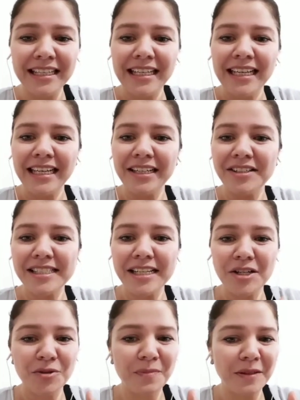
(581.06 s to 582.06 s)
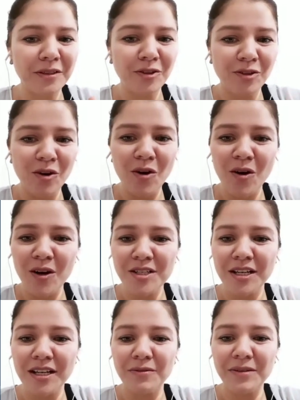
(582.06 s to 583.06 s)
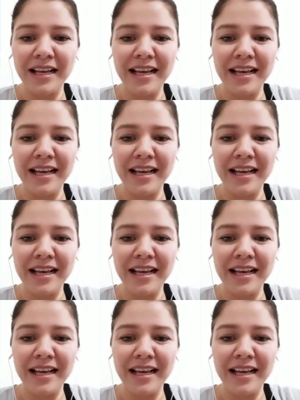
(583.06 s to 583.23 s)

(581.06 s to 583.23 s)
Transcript: Here, Sergio Pantoja.